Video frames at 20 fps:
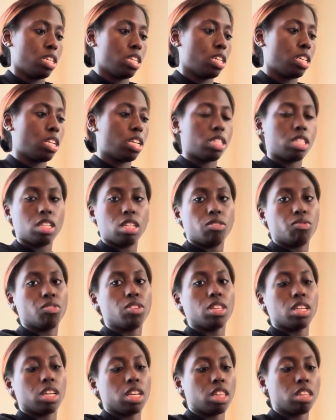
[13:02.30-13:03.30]
And I didn't
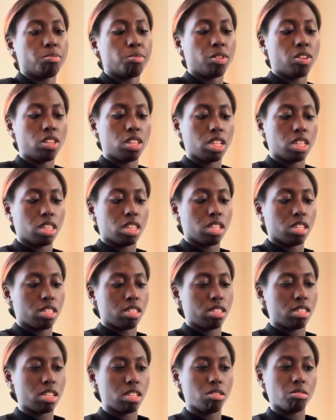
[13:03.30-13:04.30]
really get them all at the
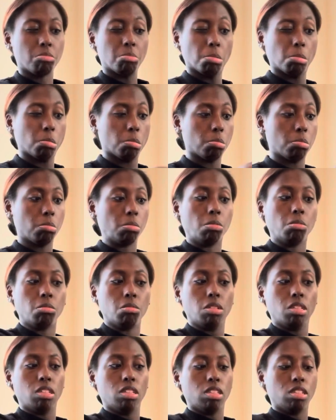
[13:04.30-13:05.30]
same
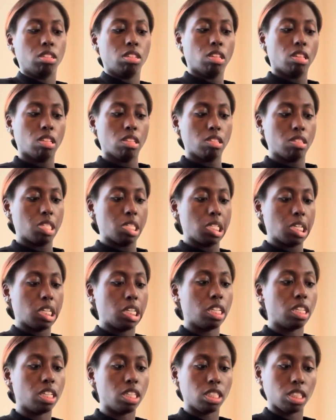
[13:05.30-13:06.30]

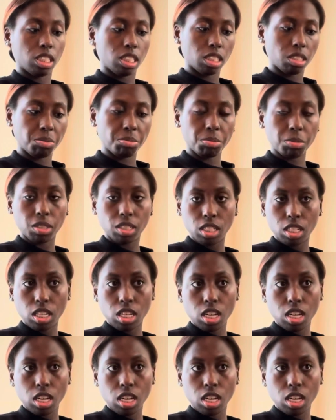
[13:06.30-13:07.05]
time.